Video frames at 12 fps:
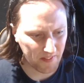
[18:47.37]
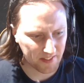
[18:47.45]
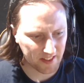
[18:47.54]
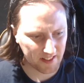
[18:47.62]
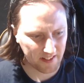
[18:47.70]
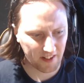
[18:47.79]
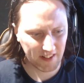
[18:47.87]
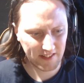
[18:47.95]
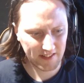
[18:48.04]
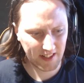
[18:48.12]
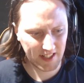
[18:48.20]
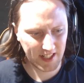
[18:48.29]
we've got
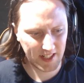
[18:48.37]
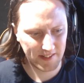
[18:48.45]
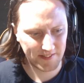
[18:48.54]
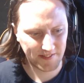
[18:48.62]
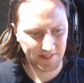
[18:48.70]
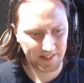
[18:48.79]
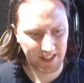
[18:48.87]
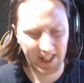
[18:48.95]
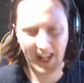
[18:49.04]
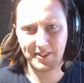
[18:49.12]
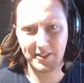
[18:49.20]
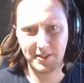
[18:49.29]
the
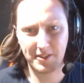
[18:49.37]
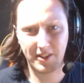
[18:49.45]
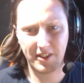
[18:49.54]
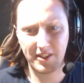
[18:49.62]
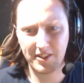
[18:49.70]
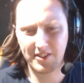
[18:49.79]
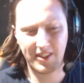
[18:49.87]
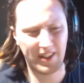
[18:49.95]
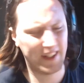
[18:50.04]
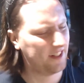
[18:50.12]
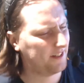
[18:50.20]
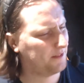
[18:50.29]
katsu sauce. I
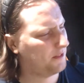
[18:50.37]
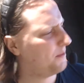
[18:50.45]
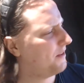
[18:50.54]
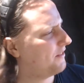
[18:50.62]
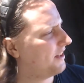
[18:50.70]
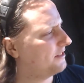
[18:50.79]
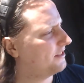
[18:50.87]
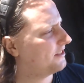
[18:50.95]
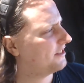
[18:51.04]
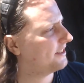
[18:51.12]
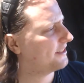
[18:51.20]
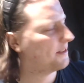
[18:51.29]
think, did we have katsu sauce
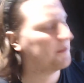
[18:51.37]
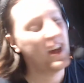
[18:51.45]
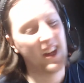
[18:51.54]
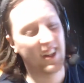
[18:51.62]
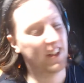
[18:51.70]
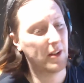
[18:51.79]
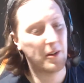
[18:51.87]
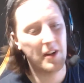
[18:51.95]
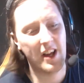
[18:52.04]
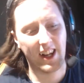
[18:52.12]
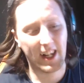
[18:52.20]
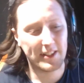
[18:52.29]
last time? I don't know.
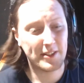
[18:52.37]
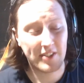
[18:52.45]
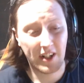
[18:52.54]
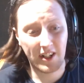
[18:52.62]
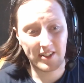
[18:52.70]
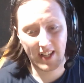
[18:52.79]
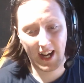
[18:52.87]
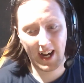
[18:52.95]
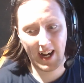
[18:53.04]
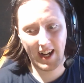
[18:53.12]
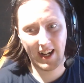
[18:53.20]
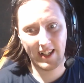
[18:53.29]
Katsu sauce
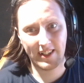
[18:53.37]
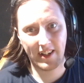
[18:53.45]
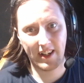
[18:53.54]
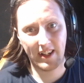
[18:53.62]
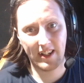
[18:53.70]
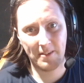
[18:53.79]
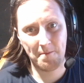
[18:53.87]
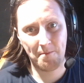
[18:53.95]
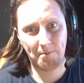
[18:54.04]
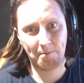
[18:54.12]
and